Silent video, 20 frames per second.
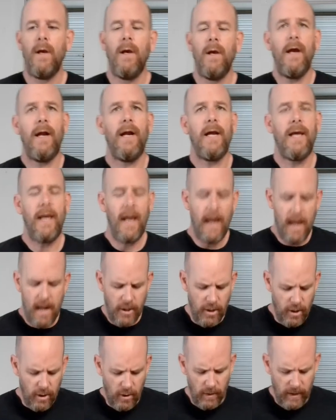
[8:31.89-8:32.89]
And again,
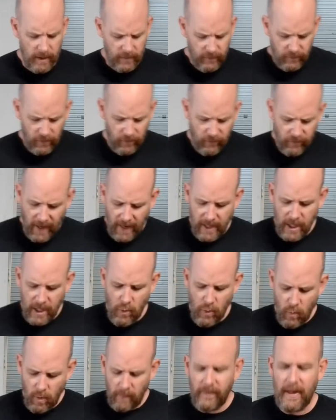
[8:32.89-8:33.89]
you know, it's just that
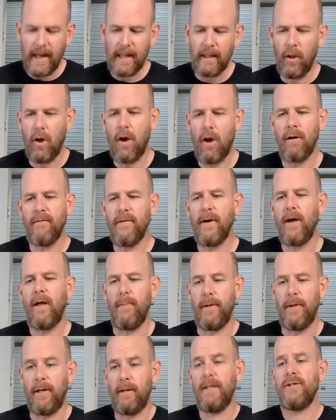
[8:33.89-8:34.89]
you want that long
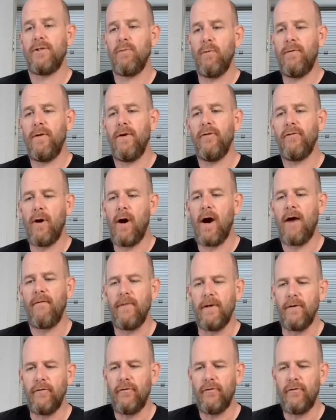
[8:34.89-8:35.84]
development, at least with this coffee.